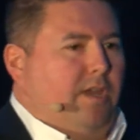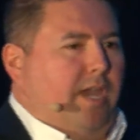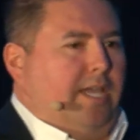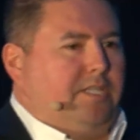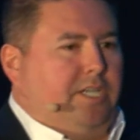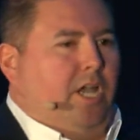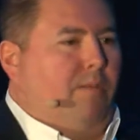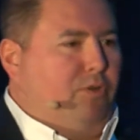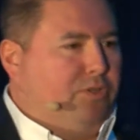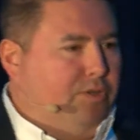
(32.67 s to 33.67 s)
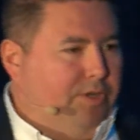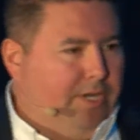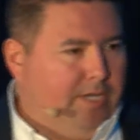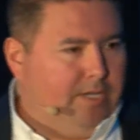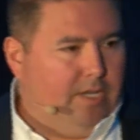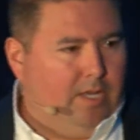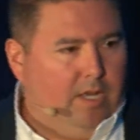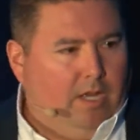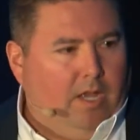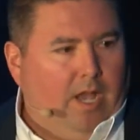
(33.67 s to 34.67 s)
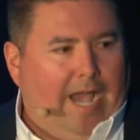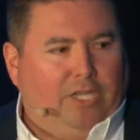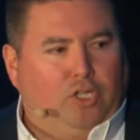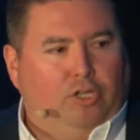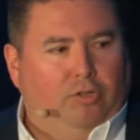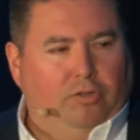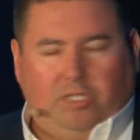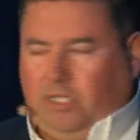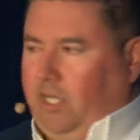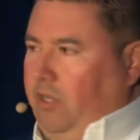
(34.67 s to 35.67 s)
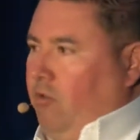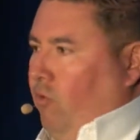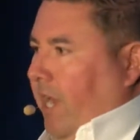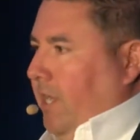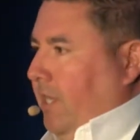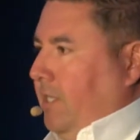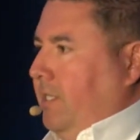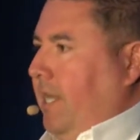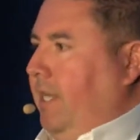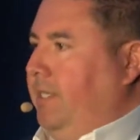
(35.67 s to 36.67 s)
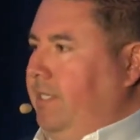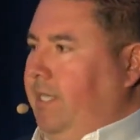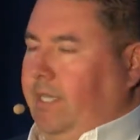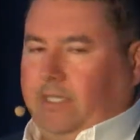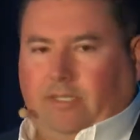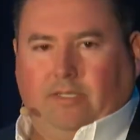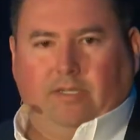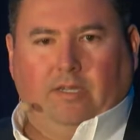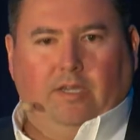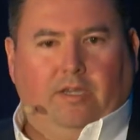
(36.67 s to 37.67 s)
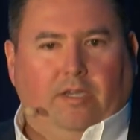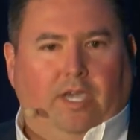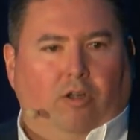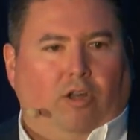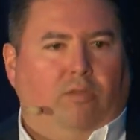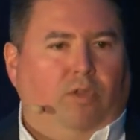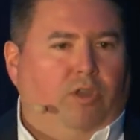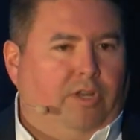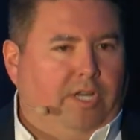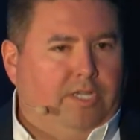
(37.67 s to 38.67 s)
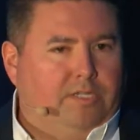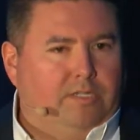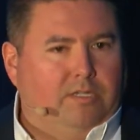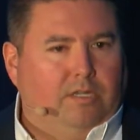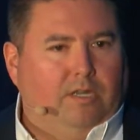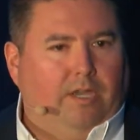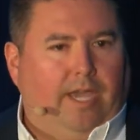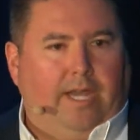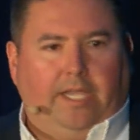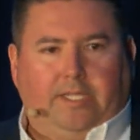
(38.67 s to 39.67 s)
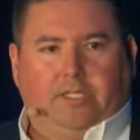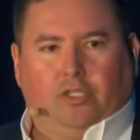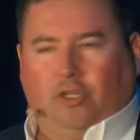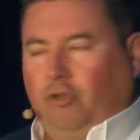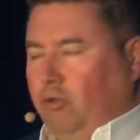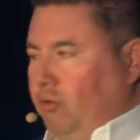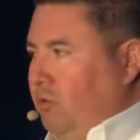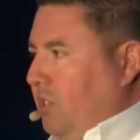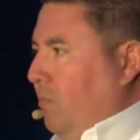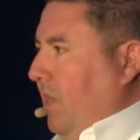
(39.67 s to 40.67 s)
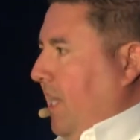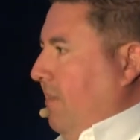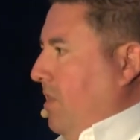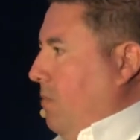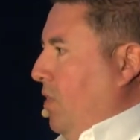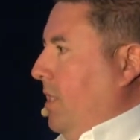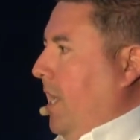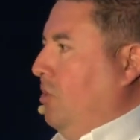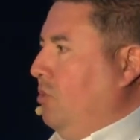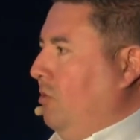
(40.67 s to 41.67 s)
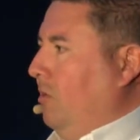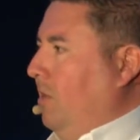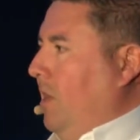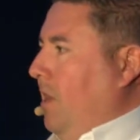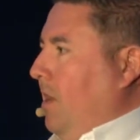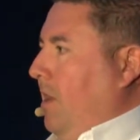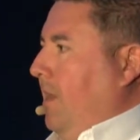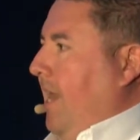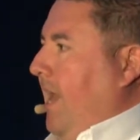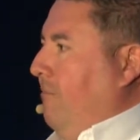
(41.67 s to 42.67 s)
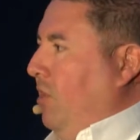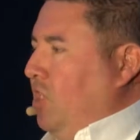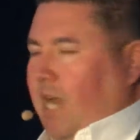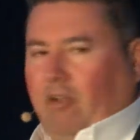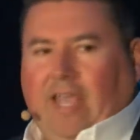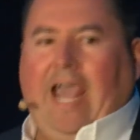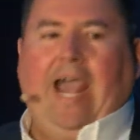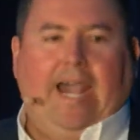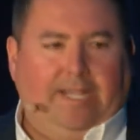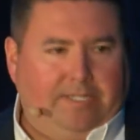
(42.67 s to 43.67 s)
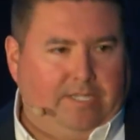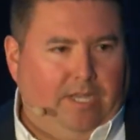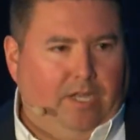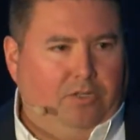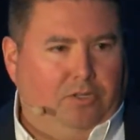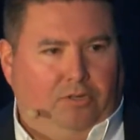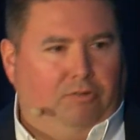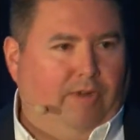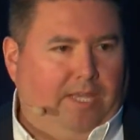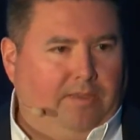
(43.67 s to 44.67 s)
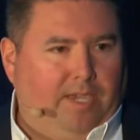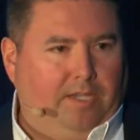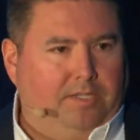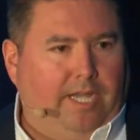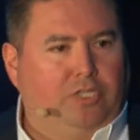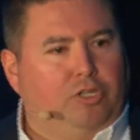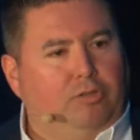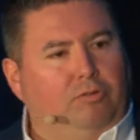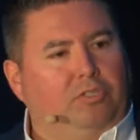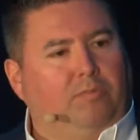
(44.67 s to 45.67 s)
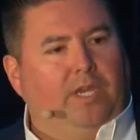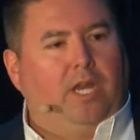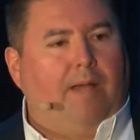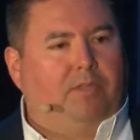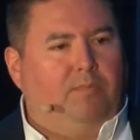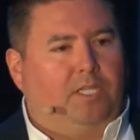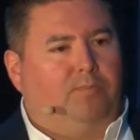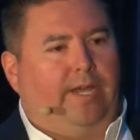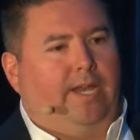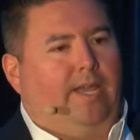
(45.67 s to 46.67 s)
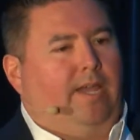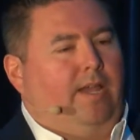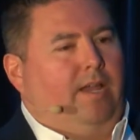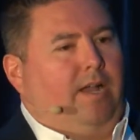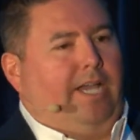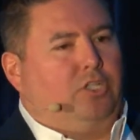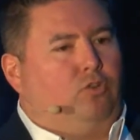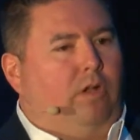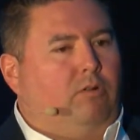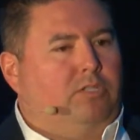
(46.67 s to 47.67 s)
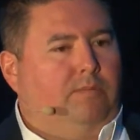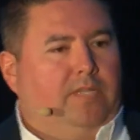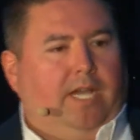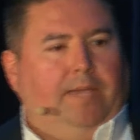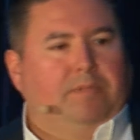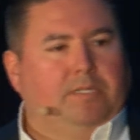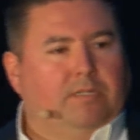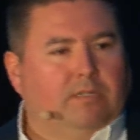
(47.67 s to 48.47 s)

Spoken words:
and see opportunity. I choose to see the greatness that exists in our communities. And I choose to believe in the potential that every child has to do great things. I choose to be an optimist, but I struggle sometimes